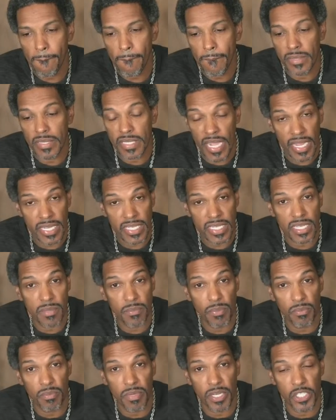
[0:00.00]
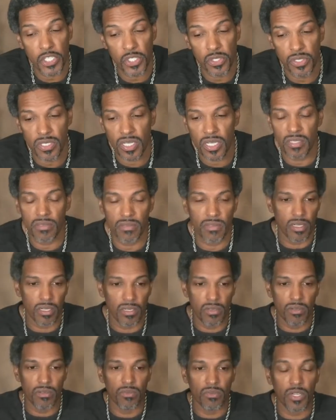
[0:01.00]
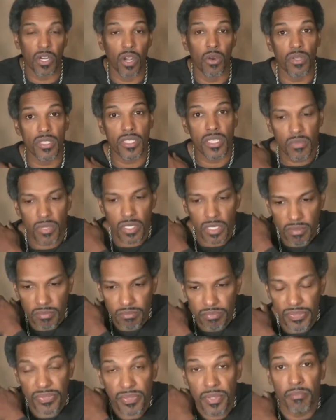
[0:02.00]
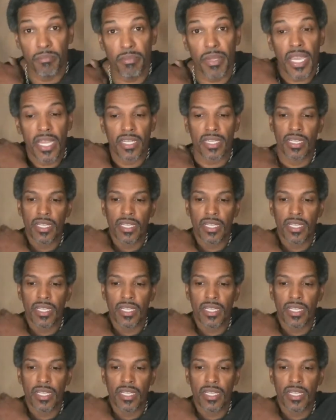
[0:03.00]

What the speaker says: Dad said to put my shoes on. Oh, we're going somewhere? Bet.